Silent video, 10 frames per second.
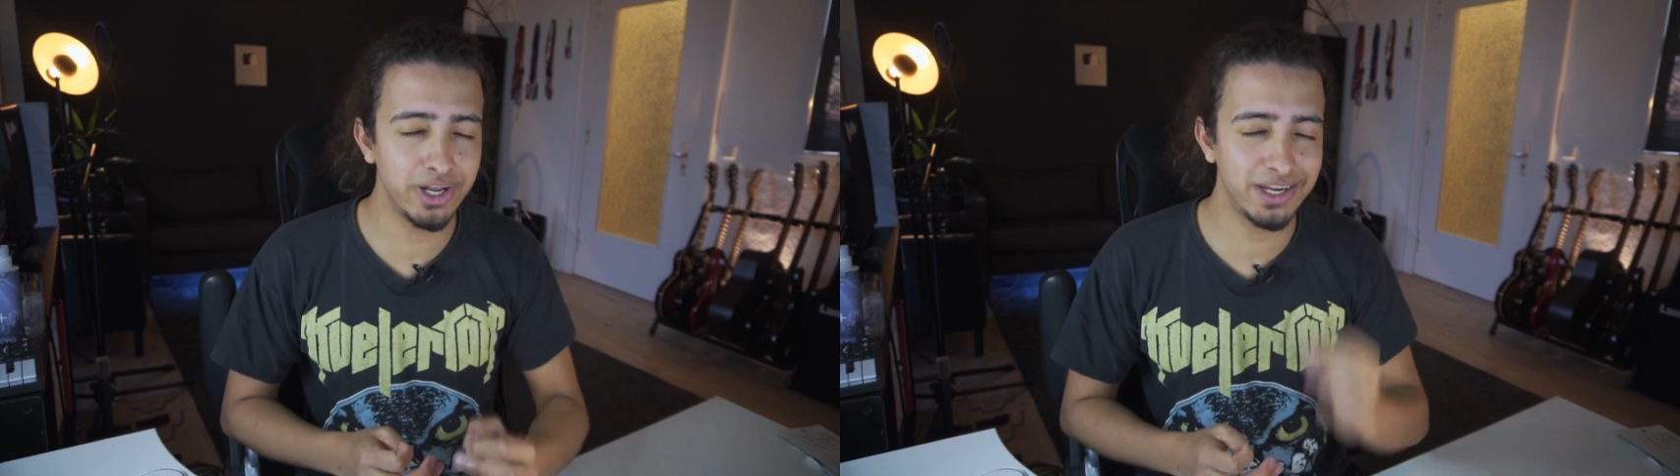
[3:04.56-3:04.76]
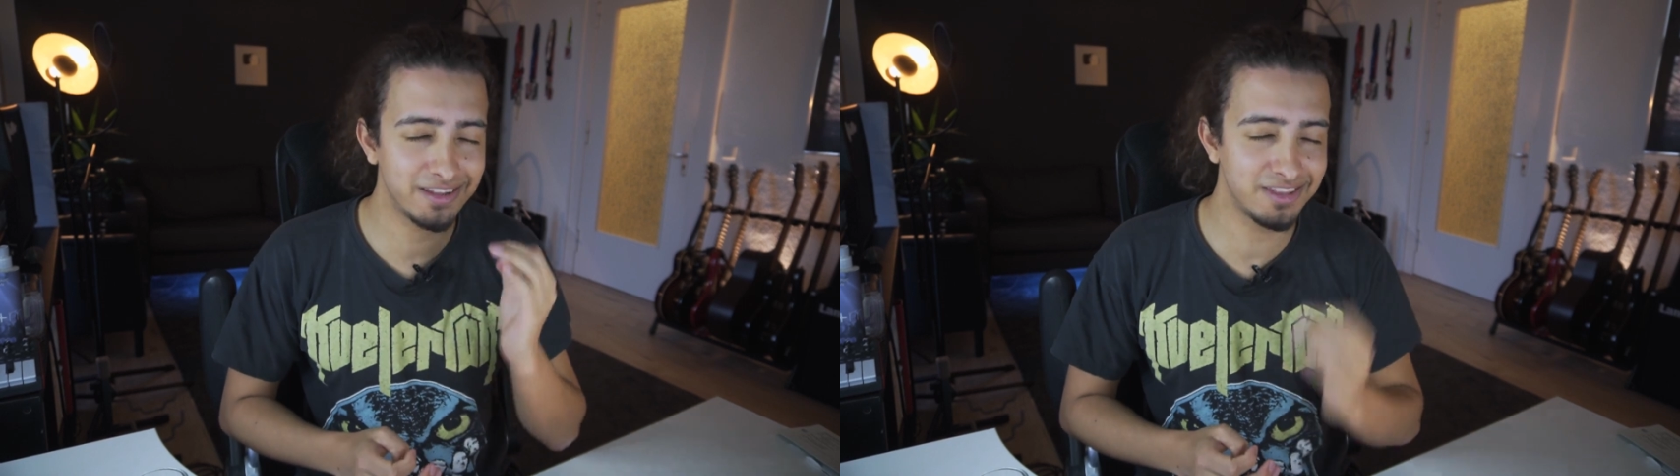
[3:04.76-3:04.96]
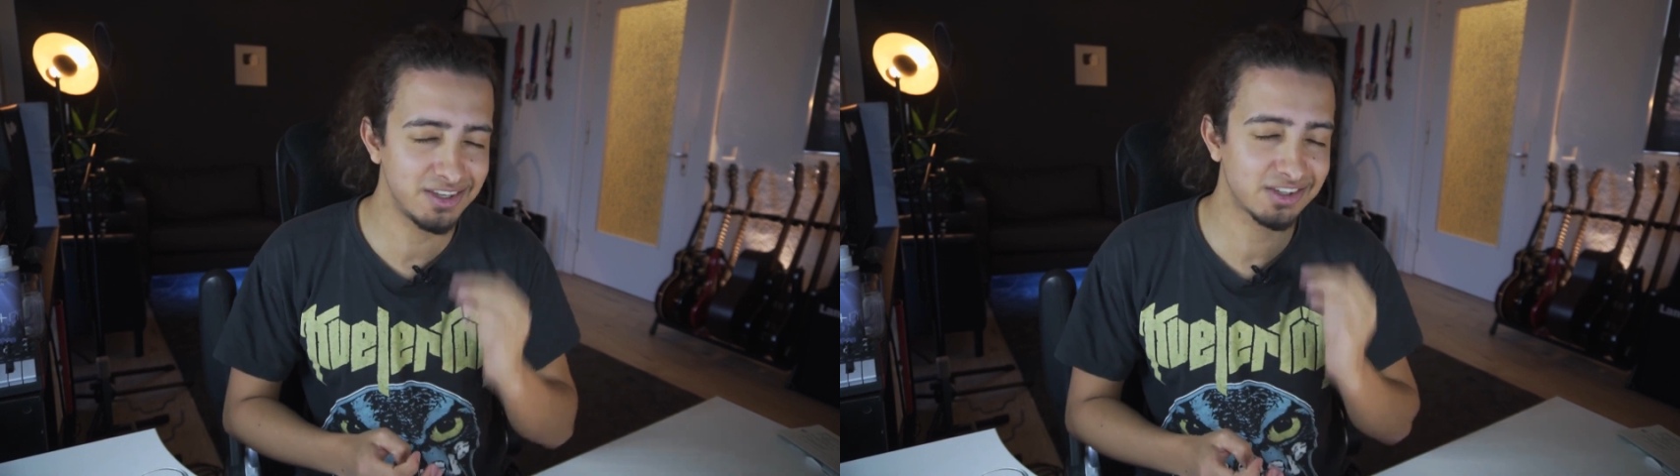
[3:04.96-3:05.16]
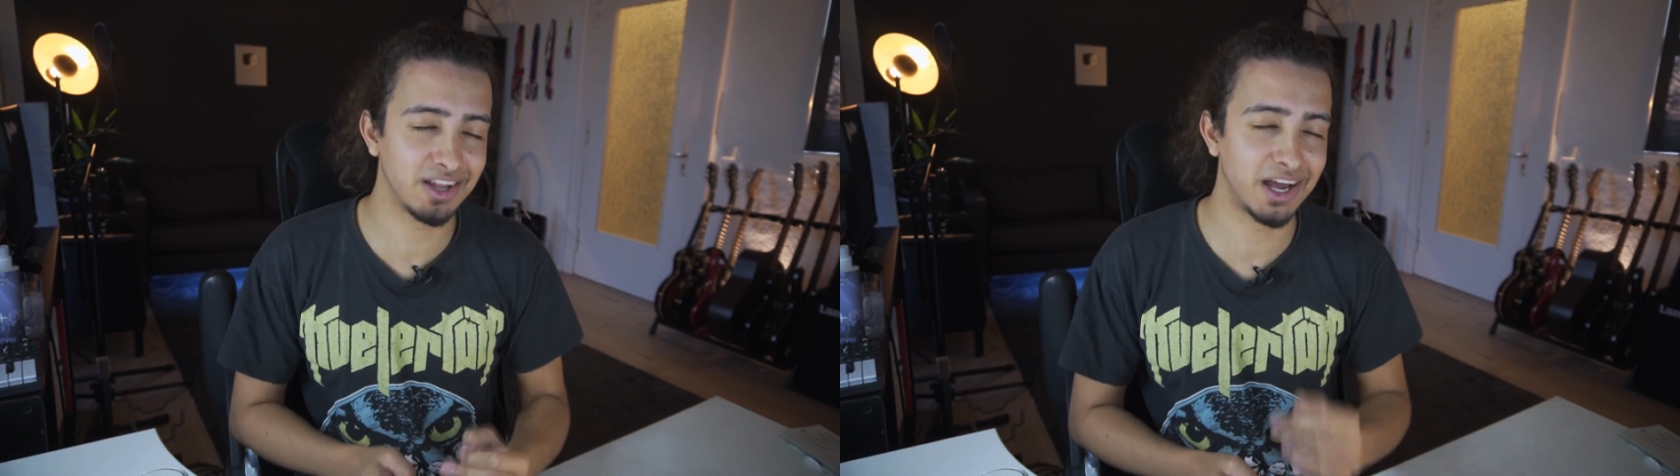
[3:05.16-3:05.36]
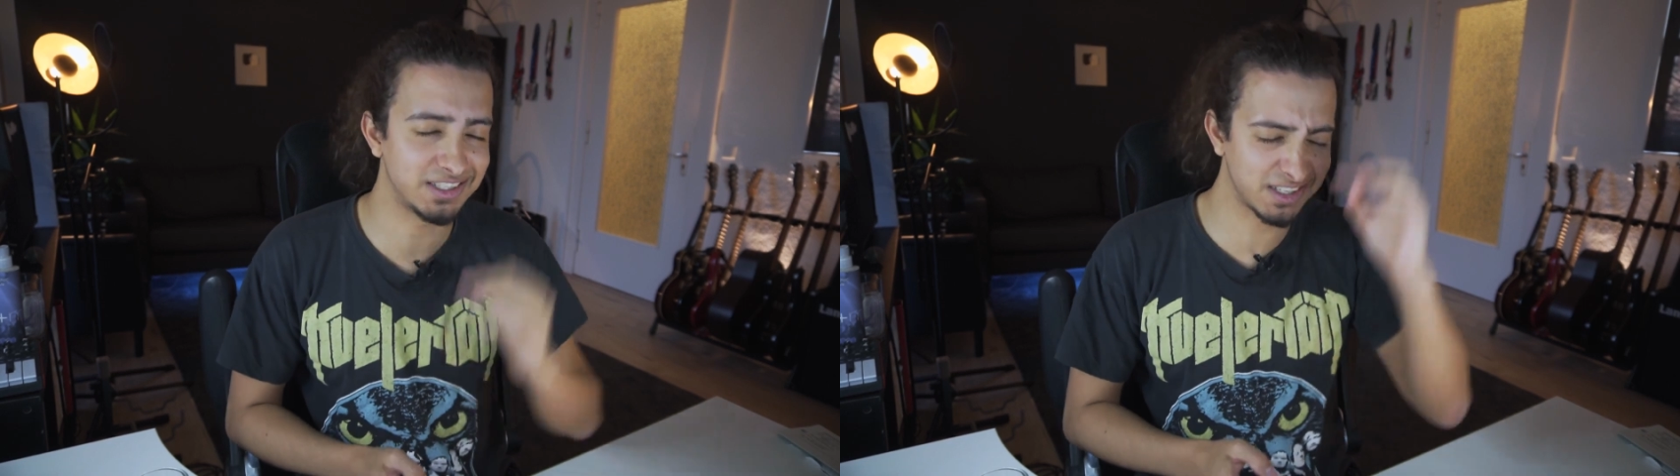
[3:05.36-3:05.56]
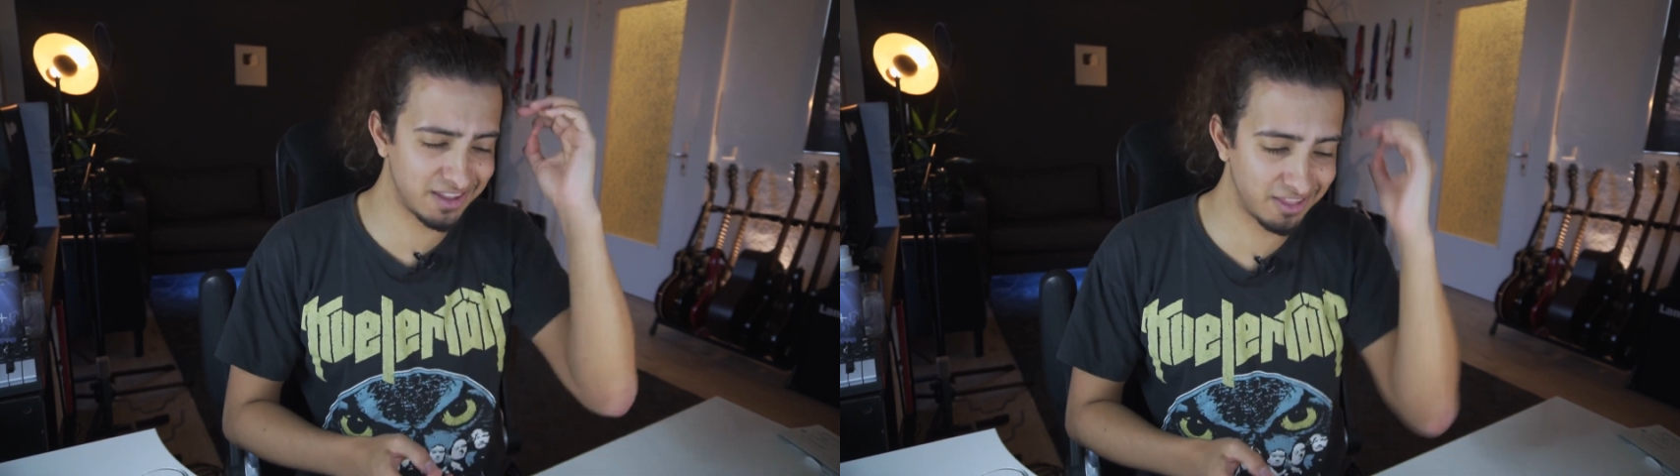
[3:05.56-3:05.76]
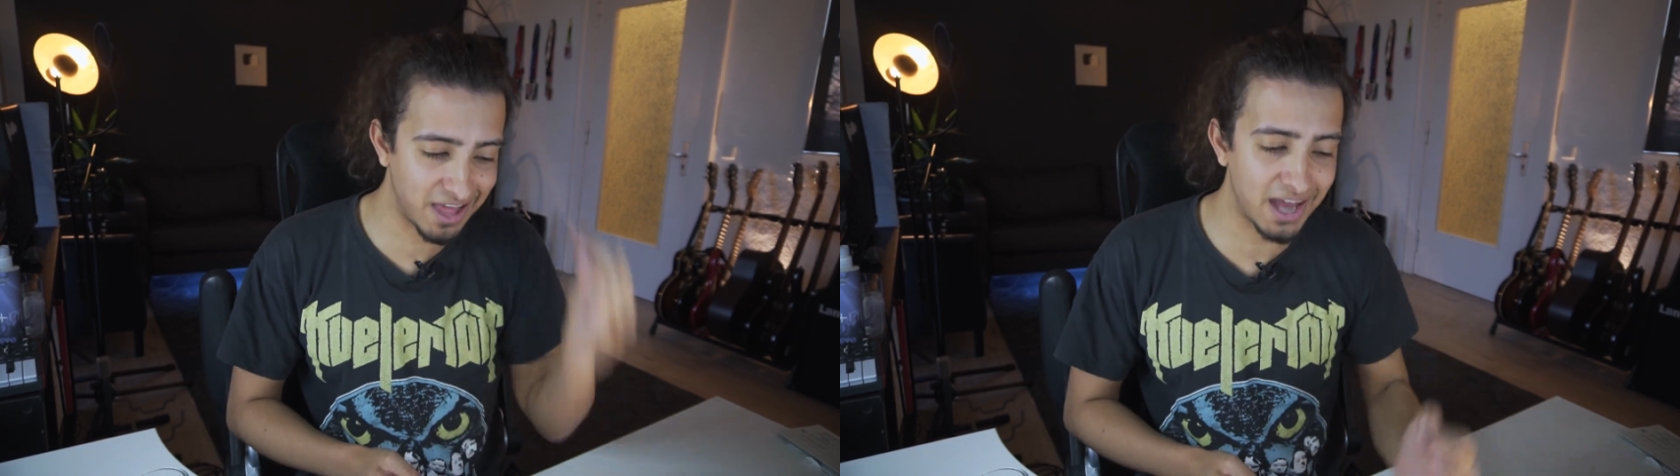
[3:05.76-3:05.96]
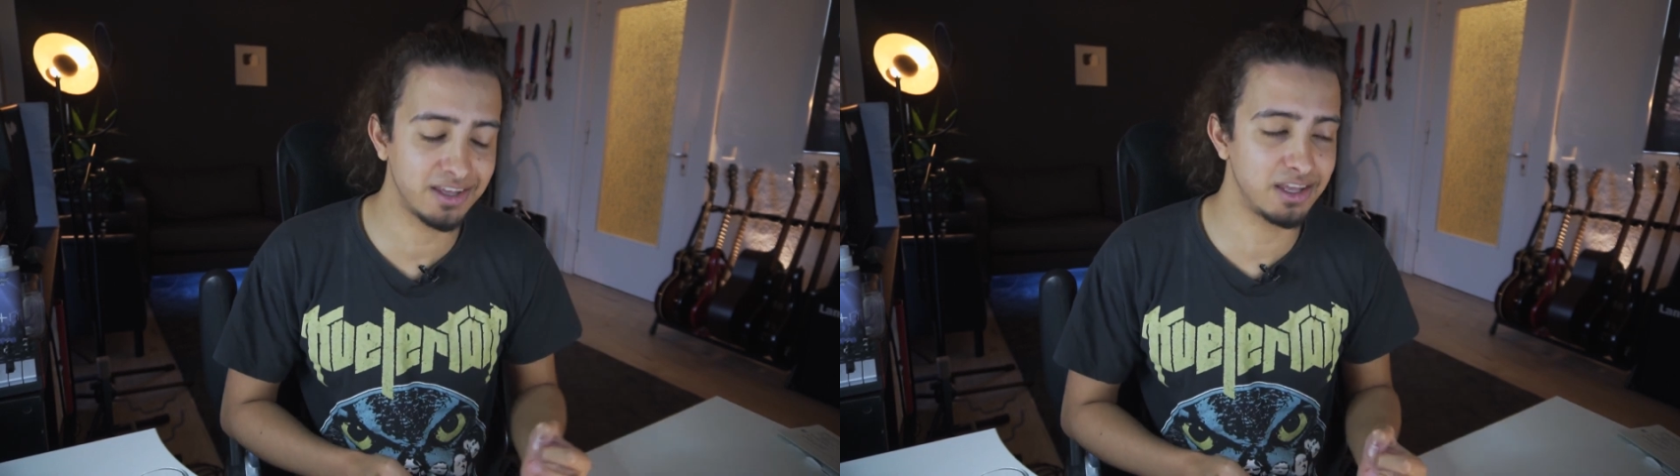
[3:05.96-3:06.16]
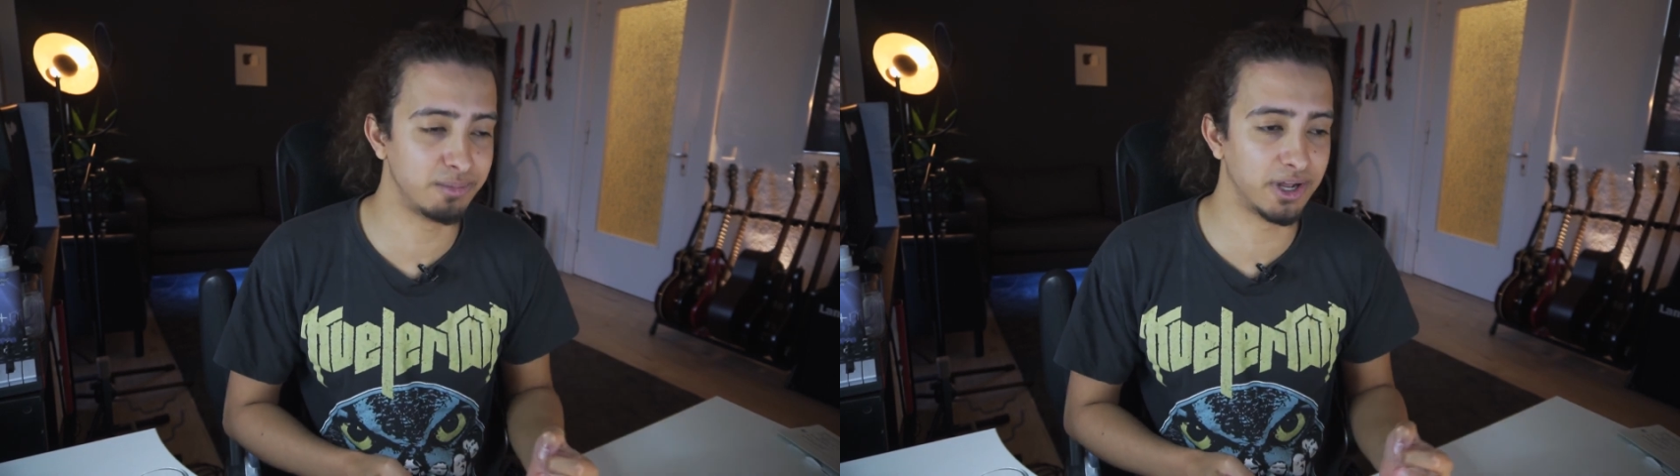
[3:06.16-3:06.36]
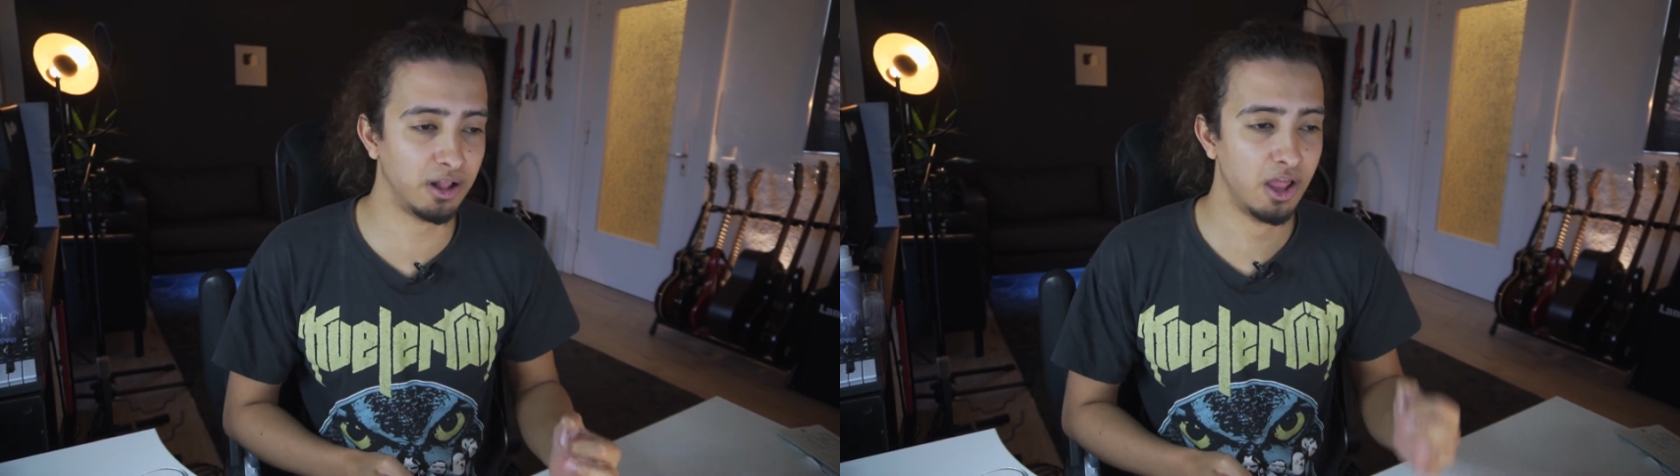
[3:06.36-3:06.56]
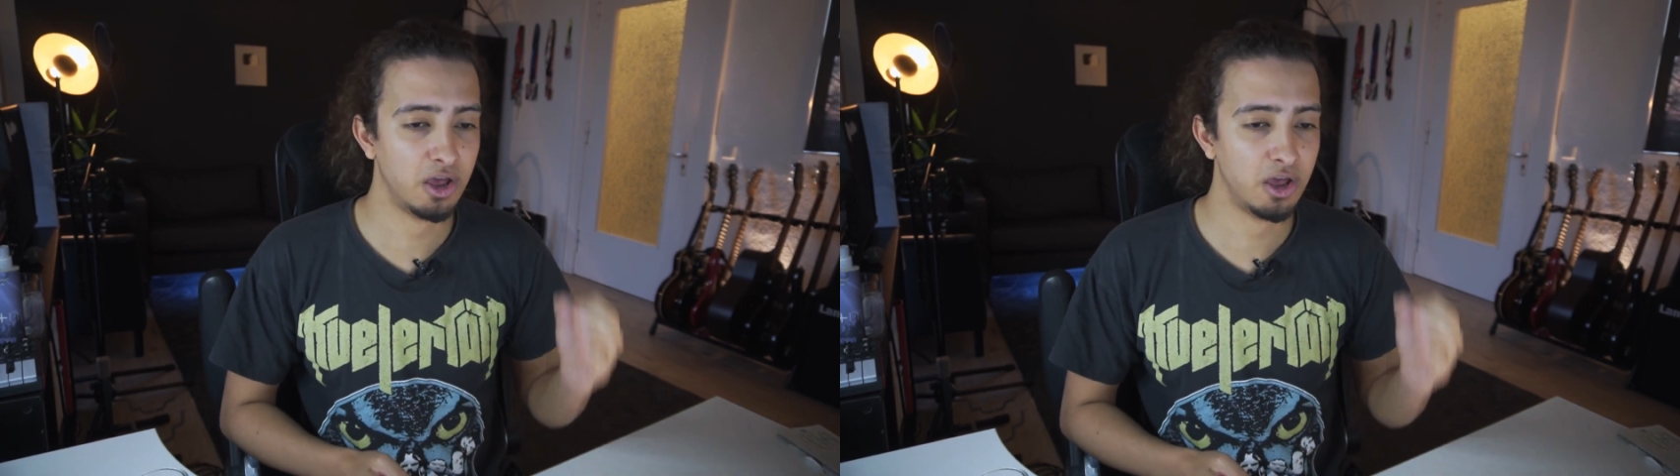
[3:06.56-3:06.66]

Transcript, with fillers: reading these lines in that email